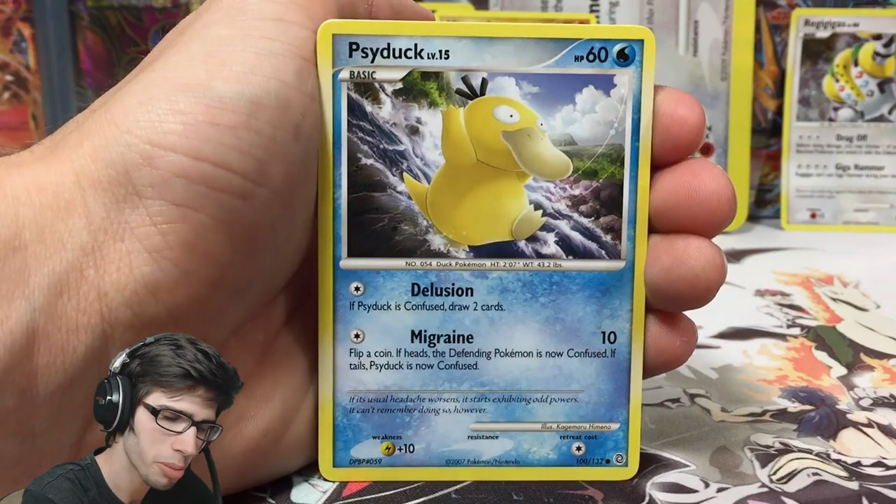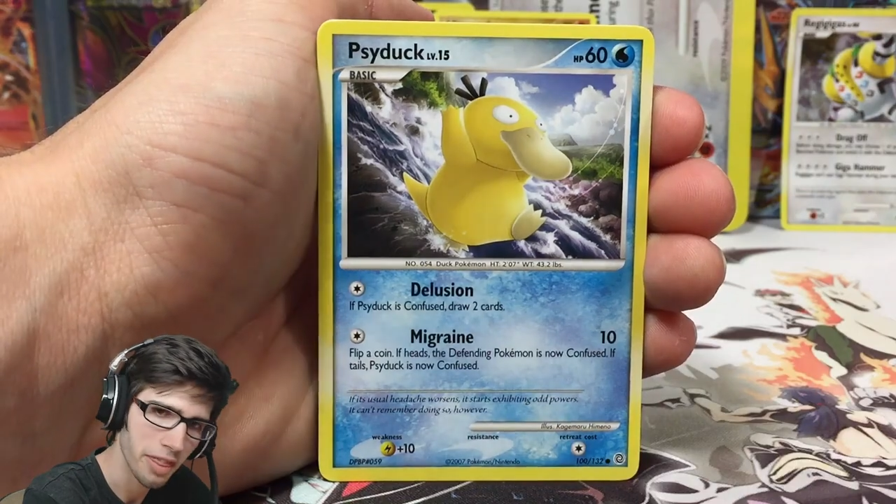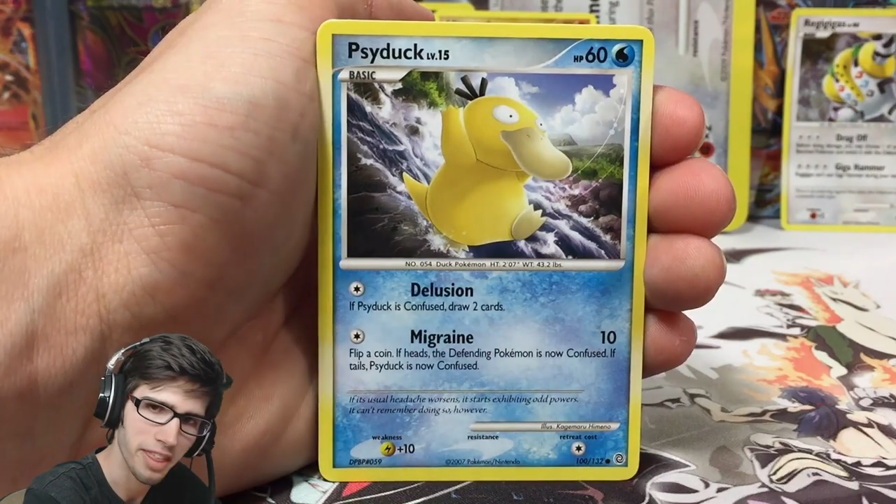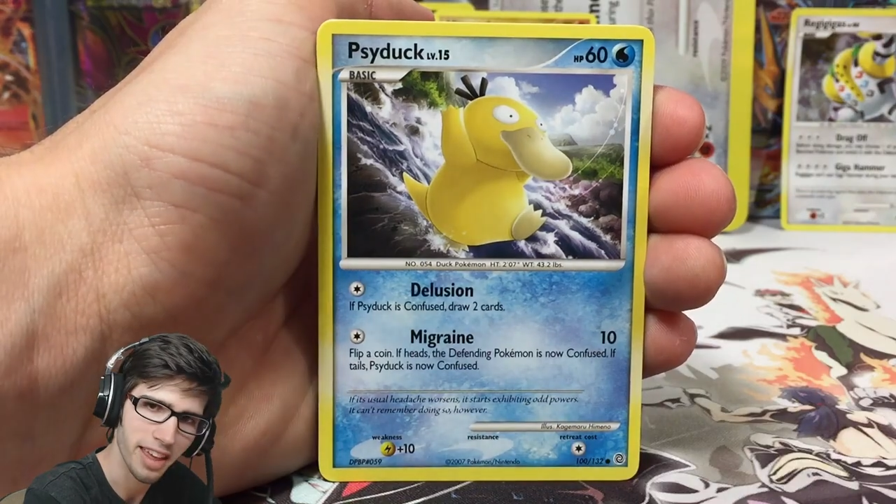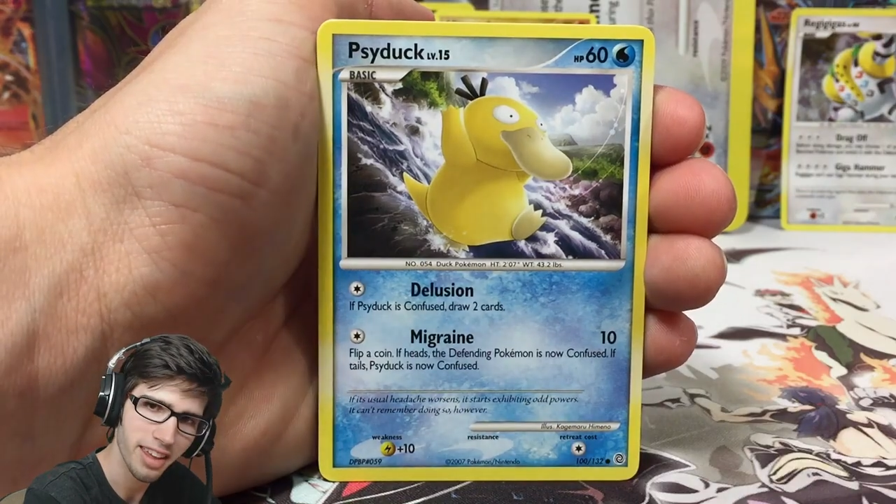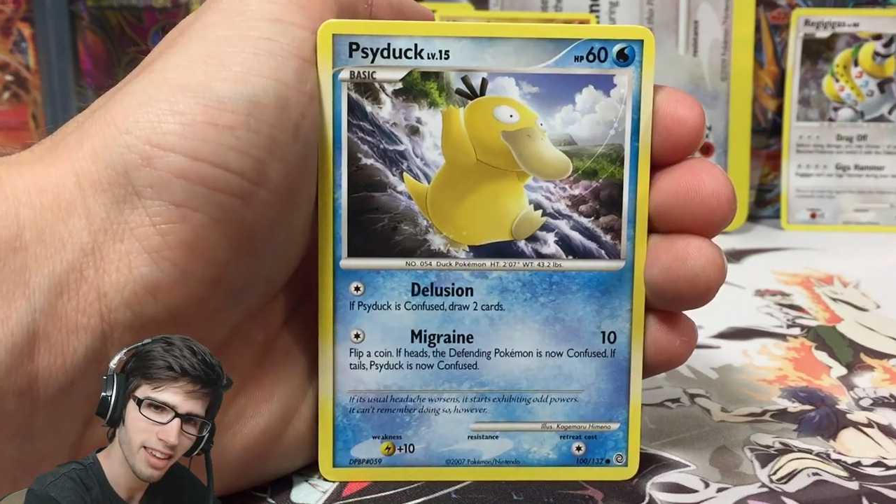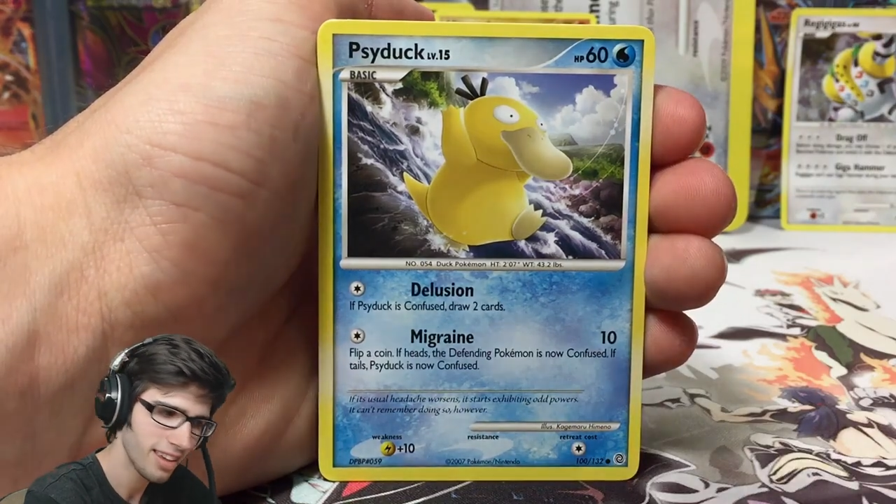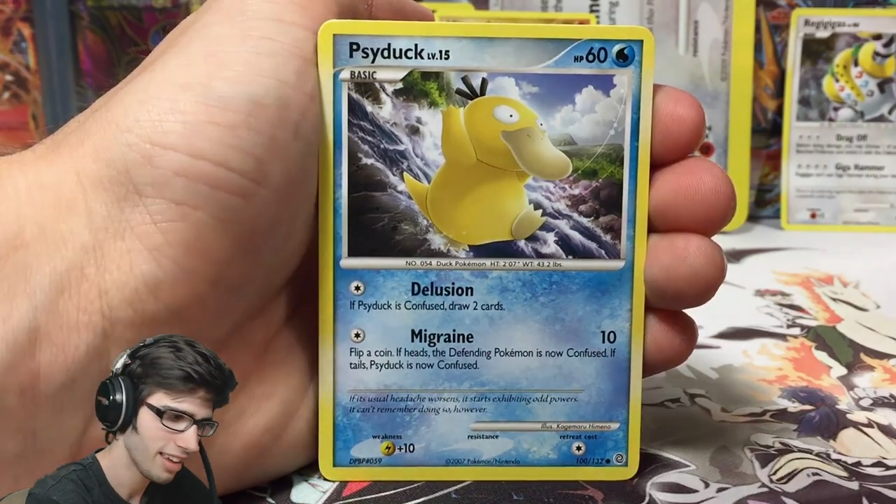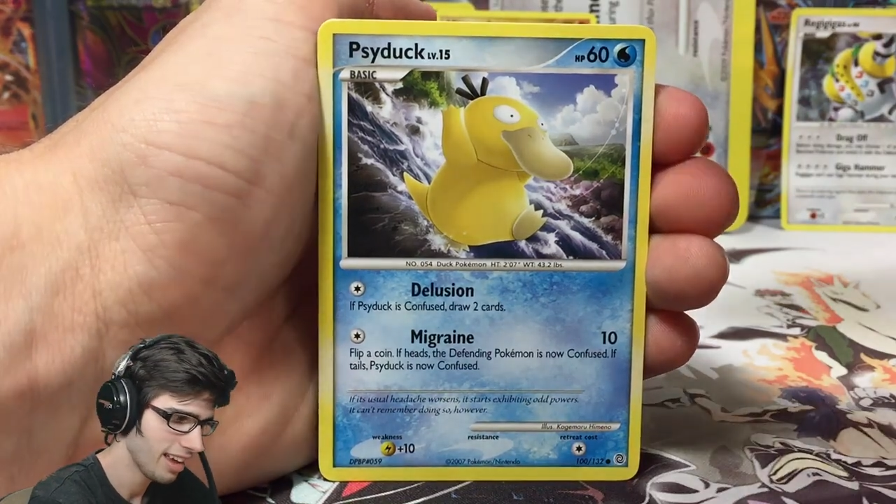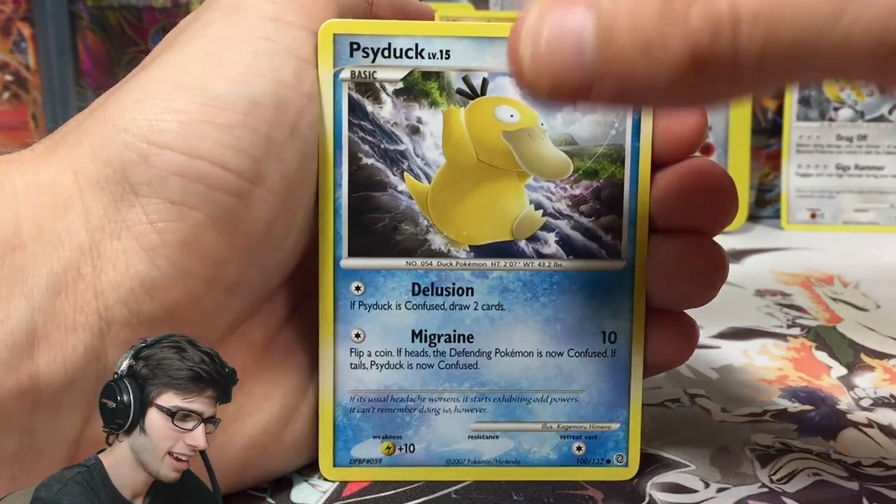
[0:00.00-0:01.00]
stop and think.
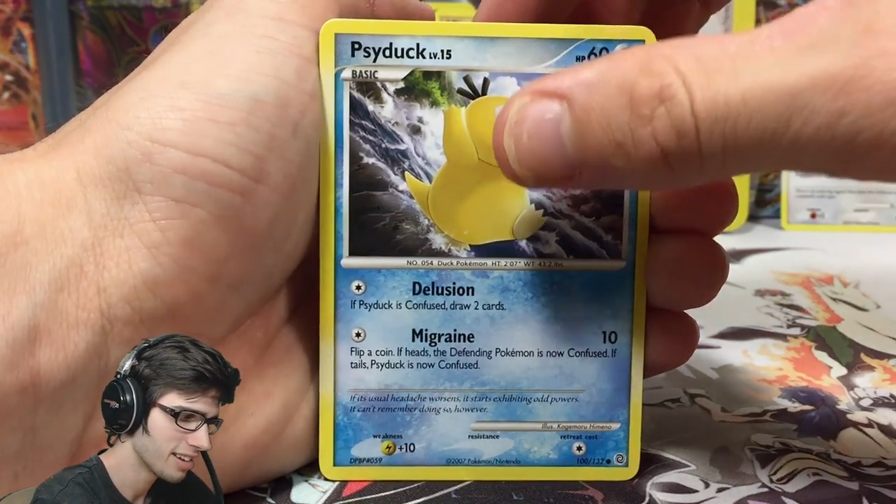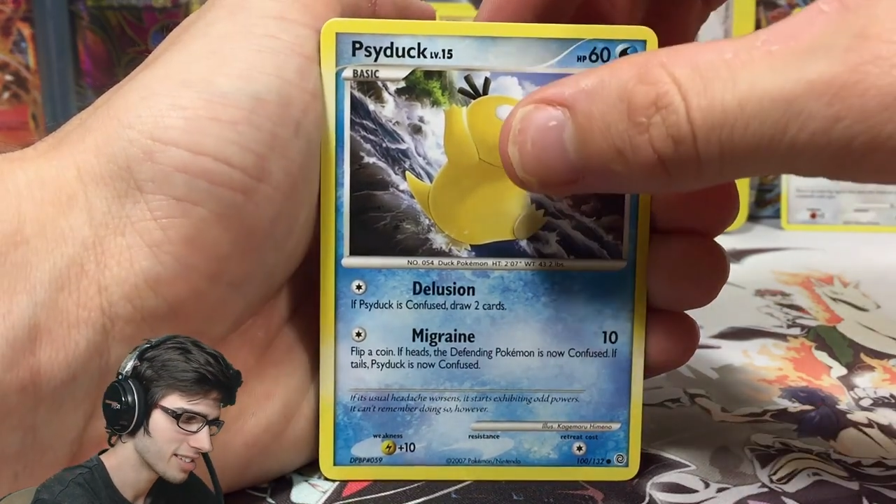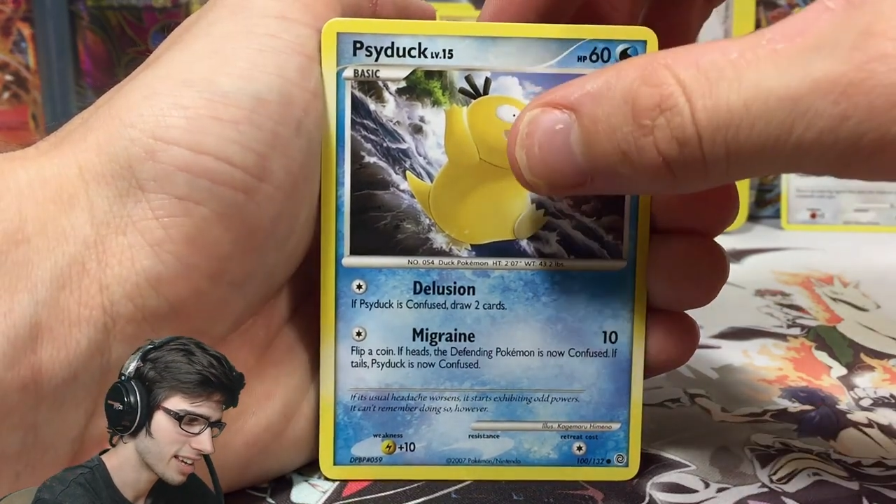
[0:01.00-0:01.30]
I